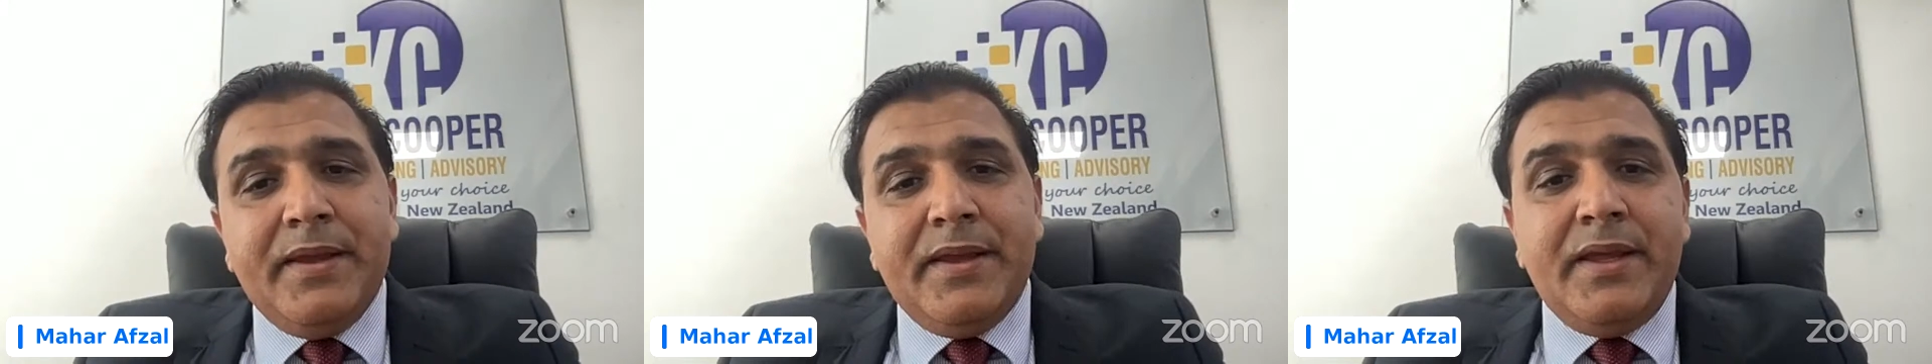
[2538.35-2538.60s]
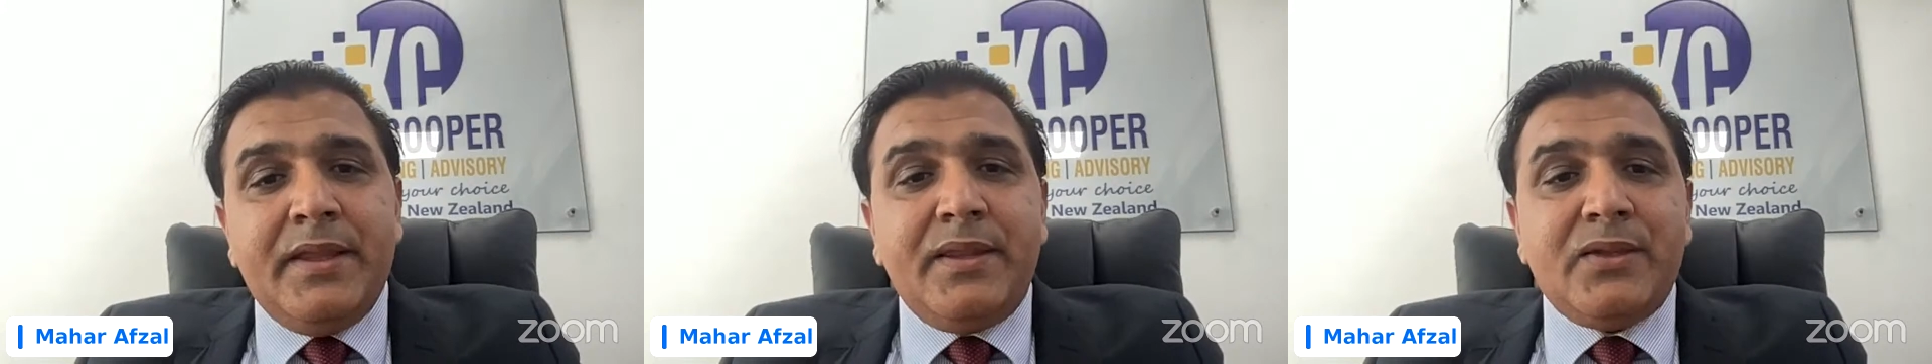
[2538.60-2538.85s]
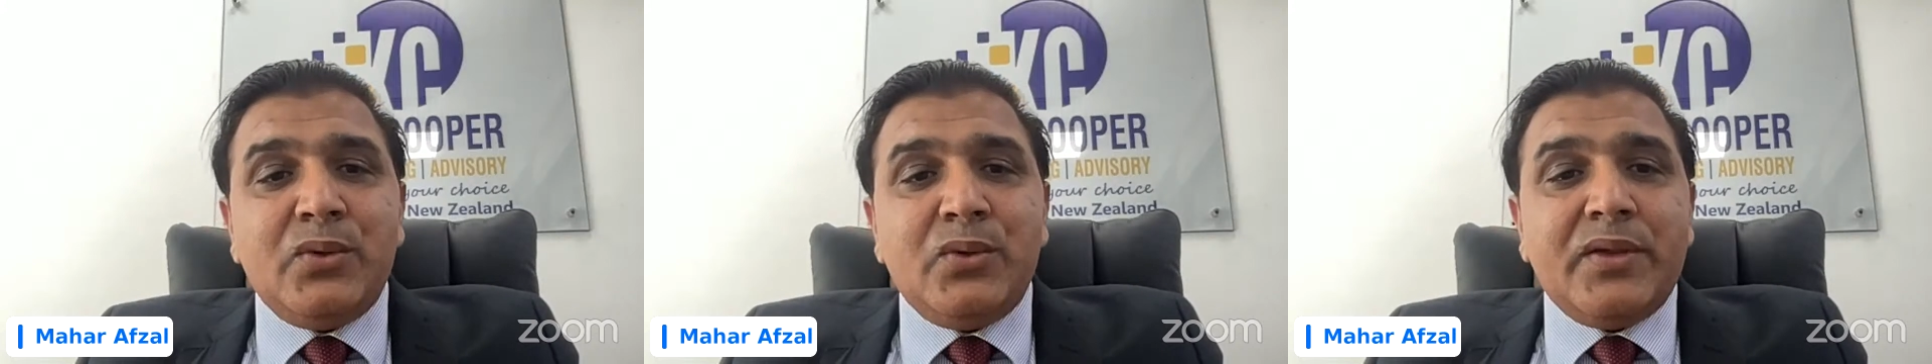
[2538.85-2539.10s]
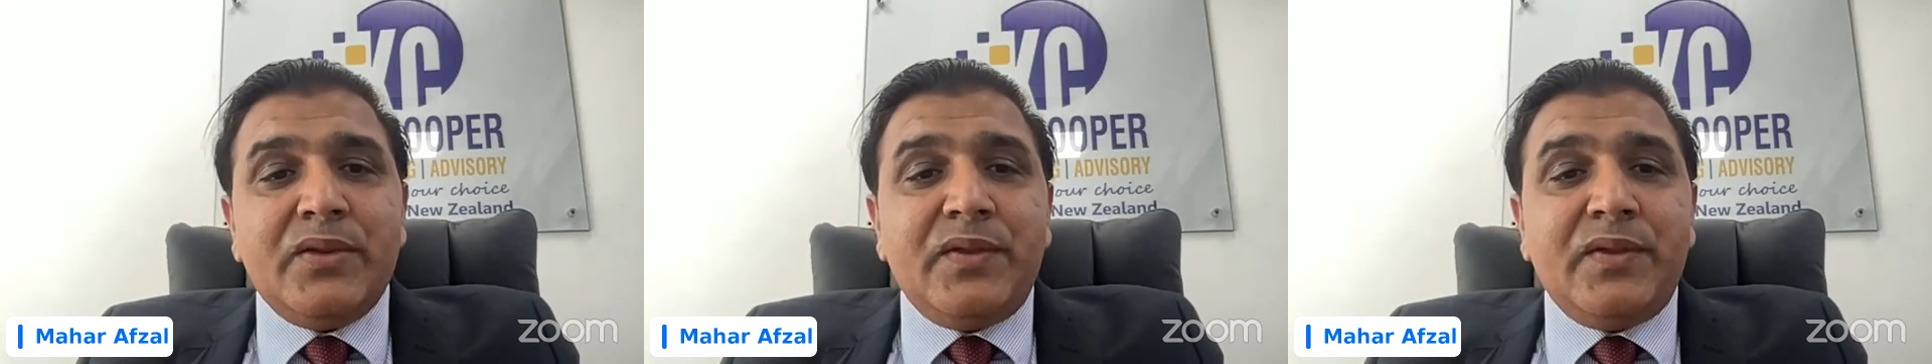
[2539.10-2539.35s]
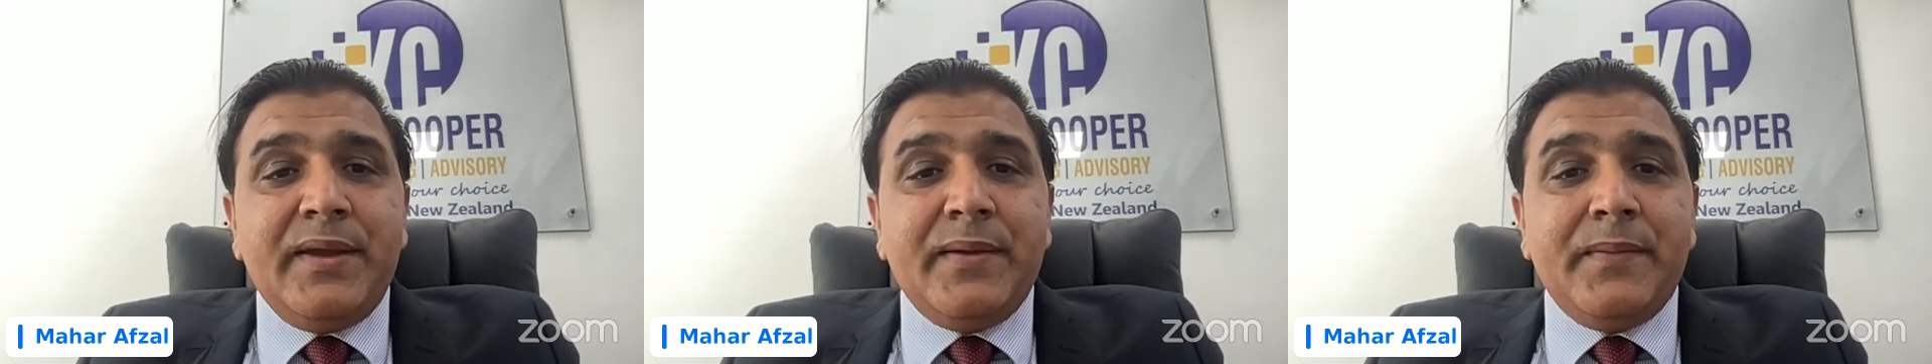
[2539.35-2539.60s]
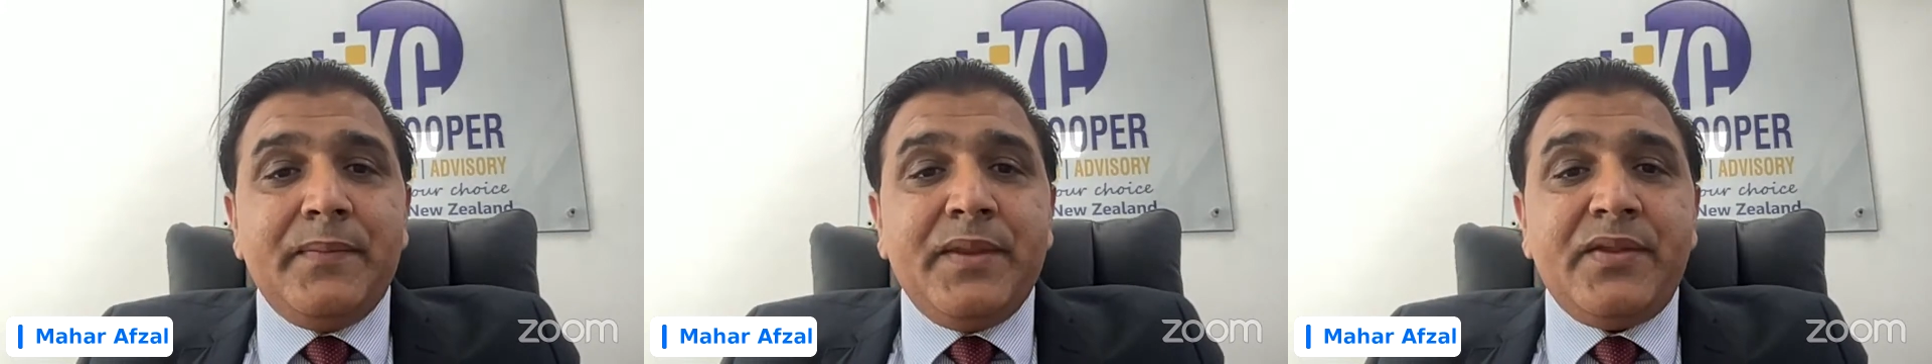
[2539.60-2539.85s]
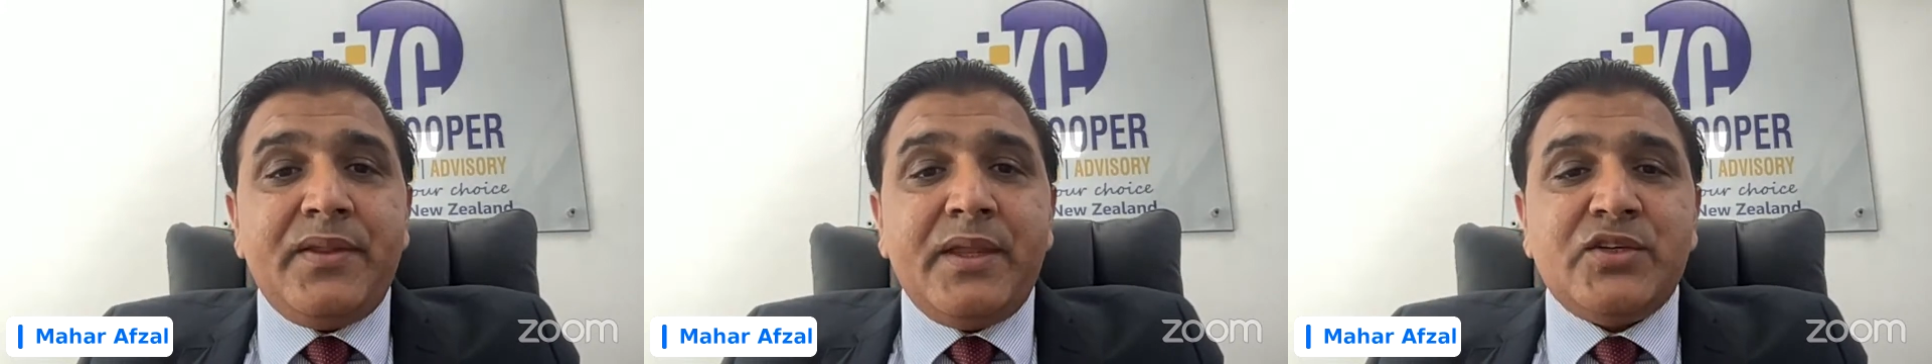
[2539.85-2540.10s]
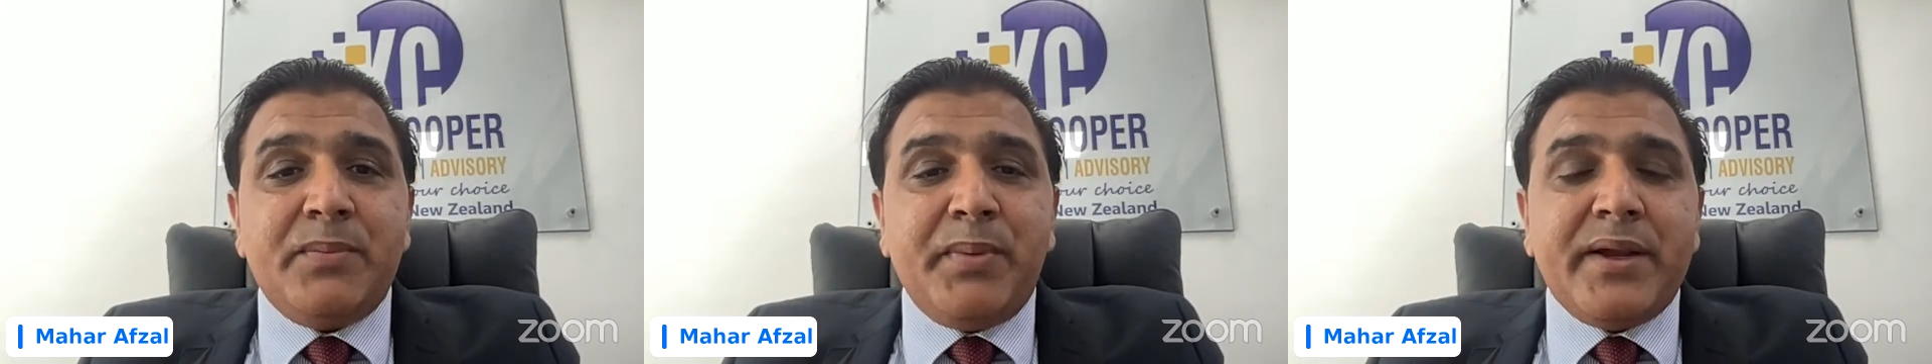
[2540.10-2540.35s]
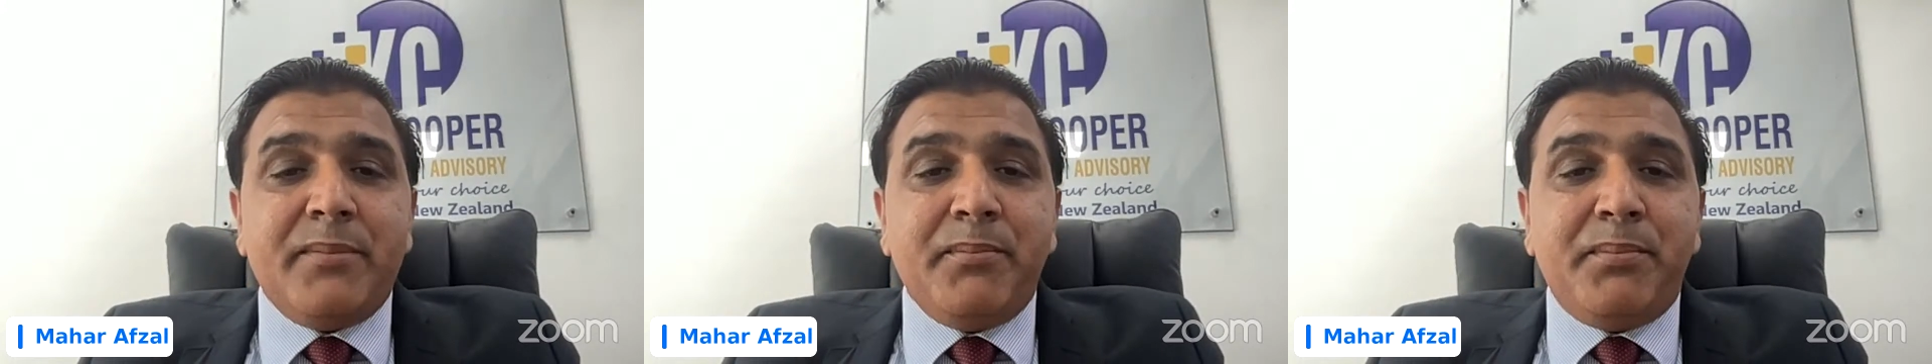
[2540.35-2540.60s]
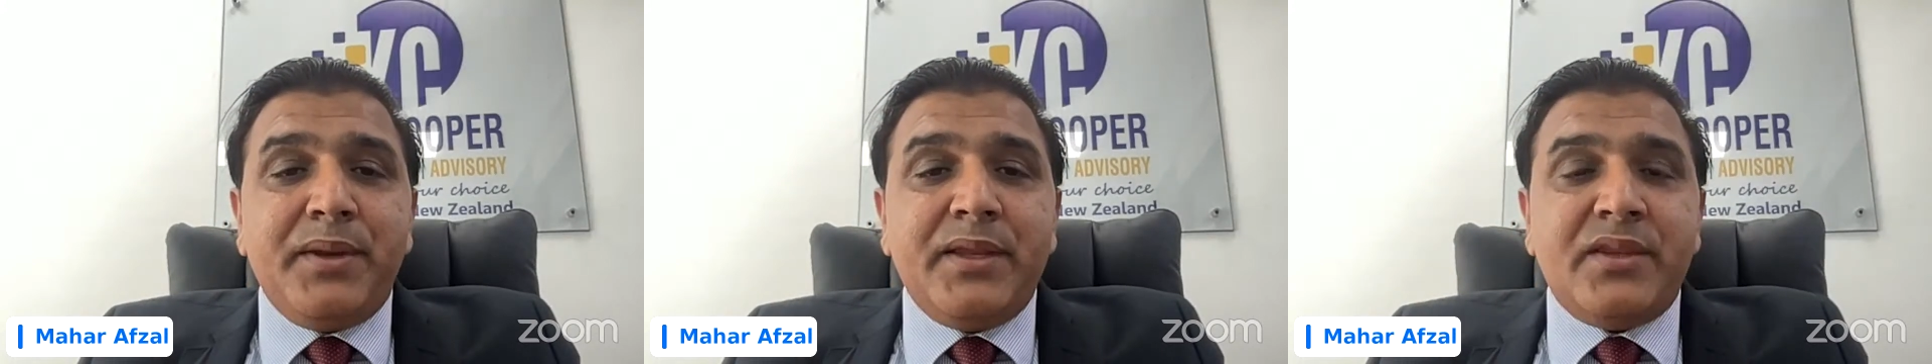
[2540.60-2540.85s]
In this, you can say this is a shipping company.